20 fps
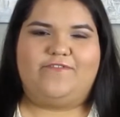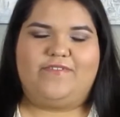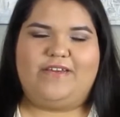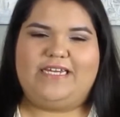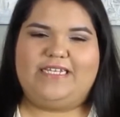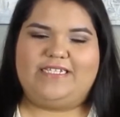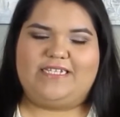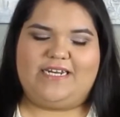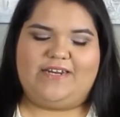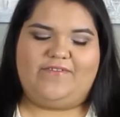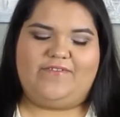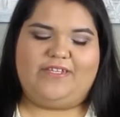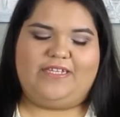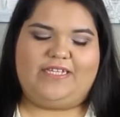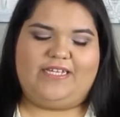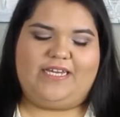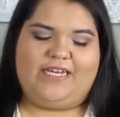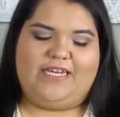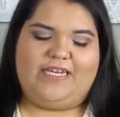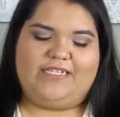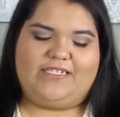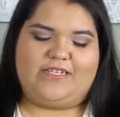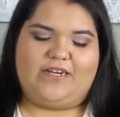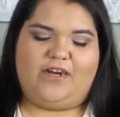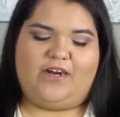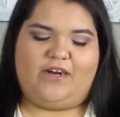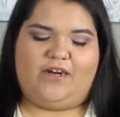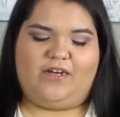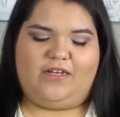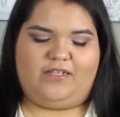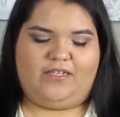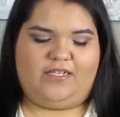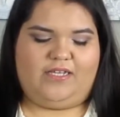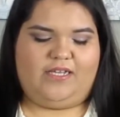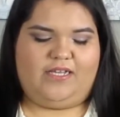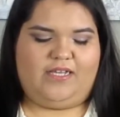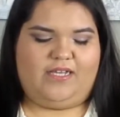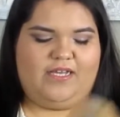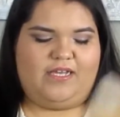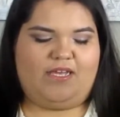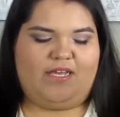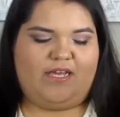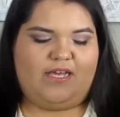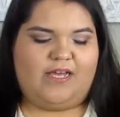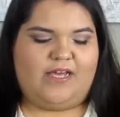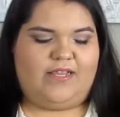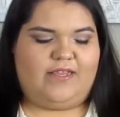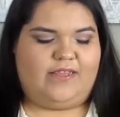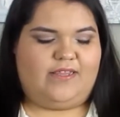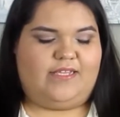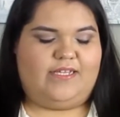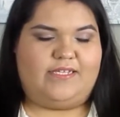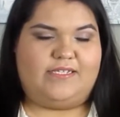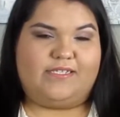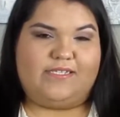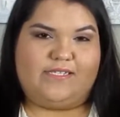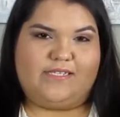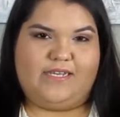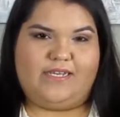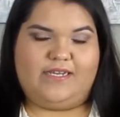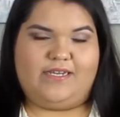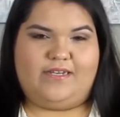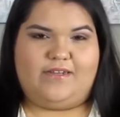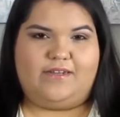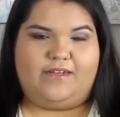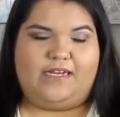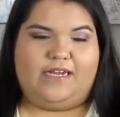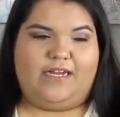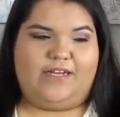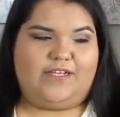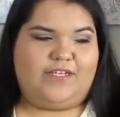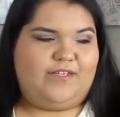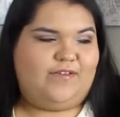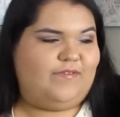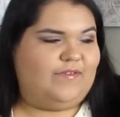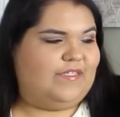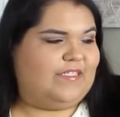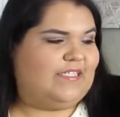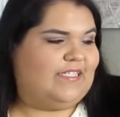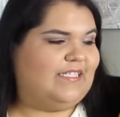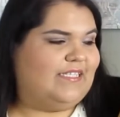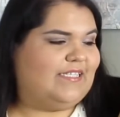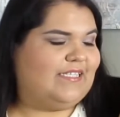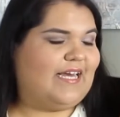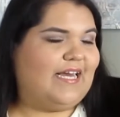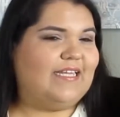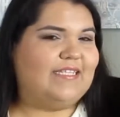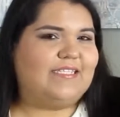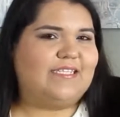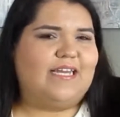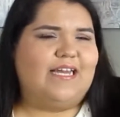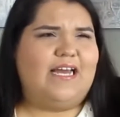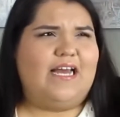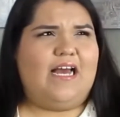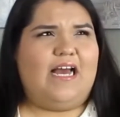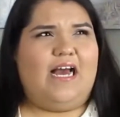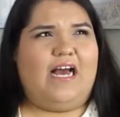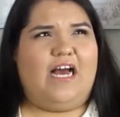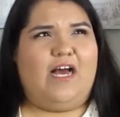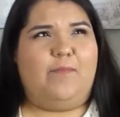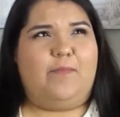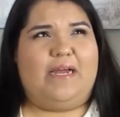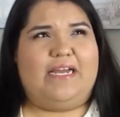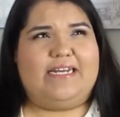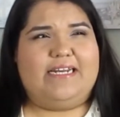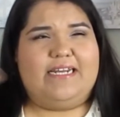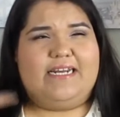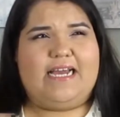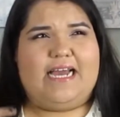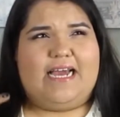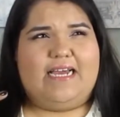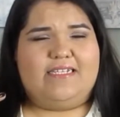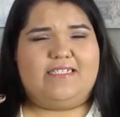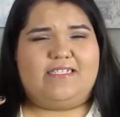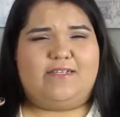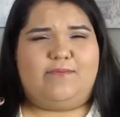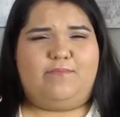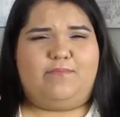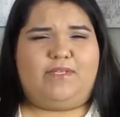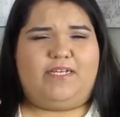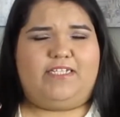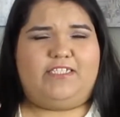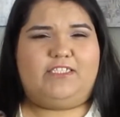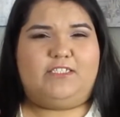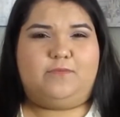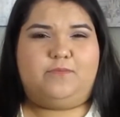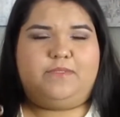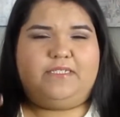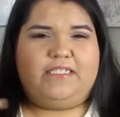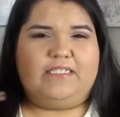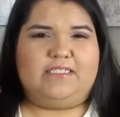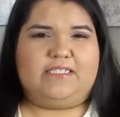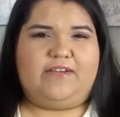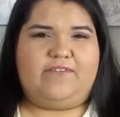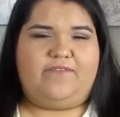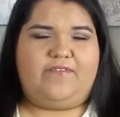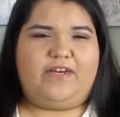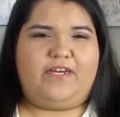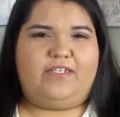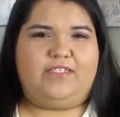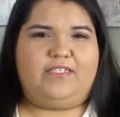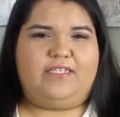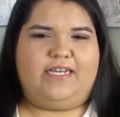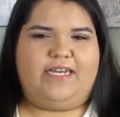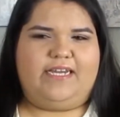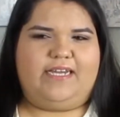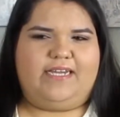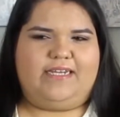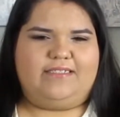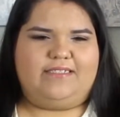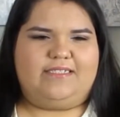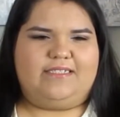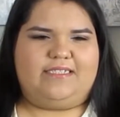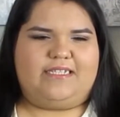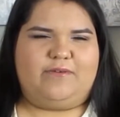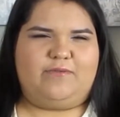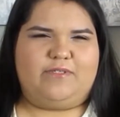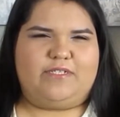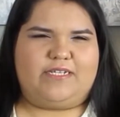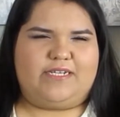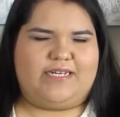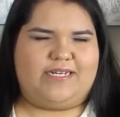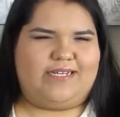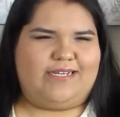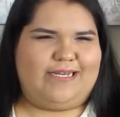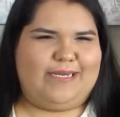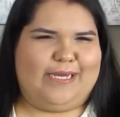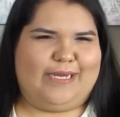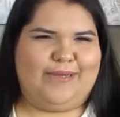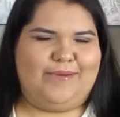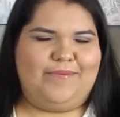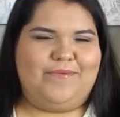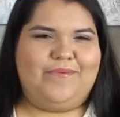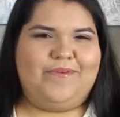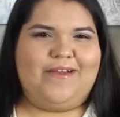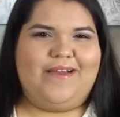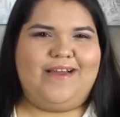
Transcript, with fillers: of the face and everything is all this uh, QVC set. Um, I did add some blush just because I felt like since I wasn't going to